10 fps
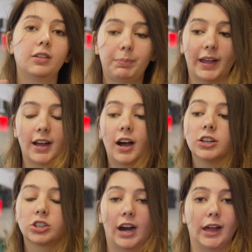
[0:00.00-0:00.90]
by
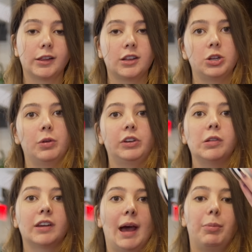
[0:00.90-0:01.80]
contrast, you have to
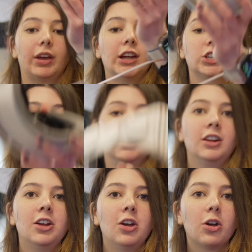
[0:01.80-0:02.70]
use an application
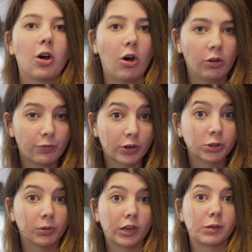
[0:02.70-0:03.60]
called
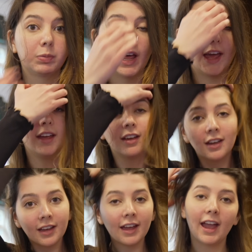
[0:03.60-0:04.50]
Virtual Display.
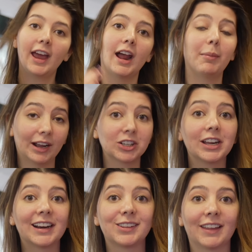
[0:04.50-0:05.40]
And I'm actually
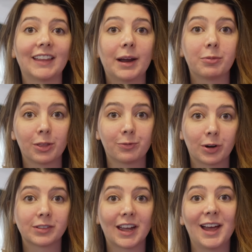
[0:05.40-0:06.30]
going to set that up for the
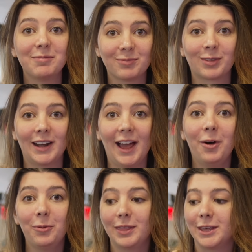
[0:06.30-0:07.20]
first time right now with